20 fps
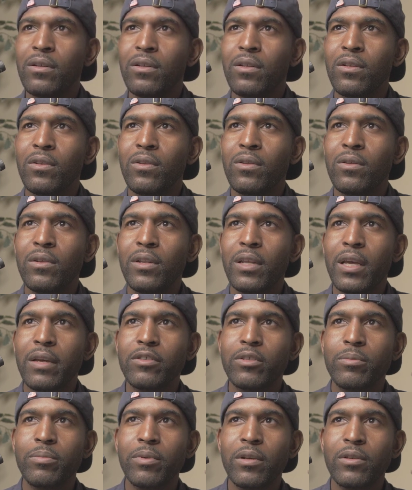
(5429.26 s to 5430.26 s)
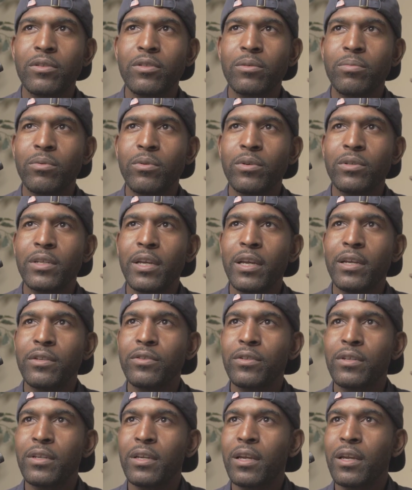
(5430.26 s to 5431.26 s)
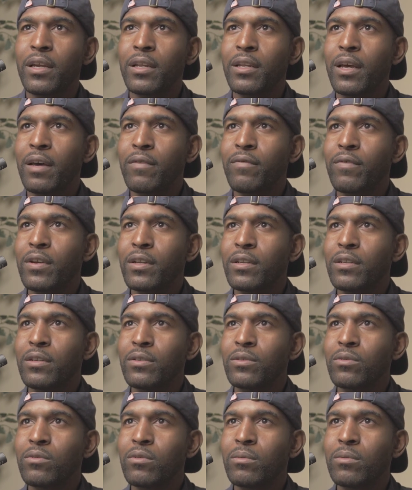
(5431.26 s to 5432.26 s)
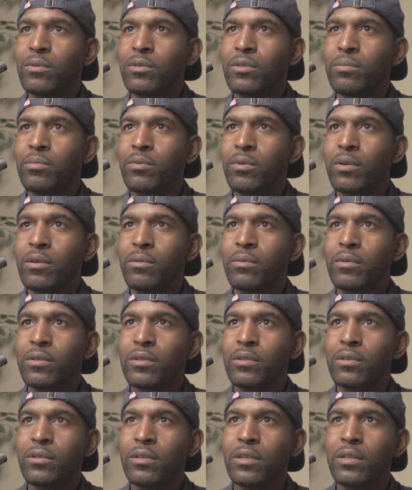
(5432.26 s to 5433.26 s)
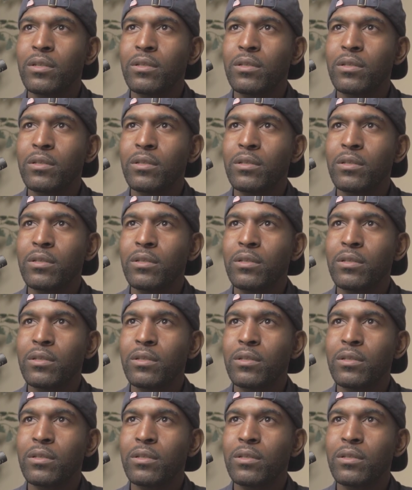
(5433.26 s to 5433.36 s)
Dave Chappelle supports Andrew Yang, not fake news. Rumor supporter went to the latest.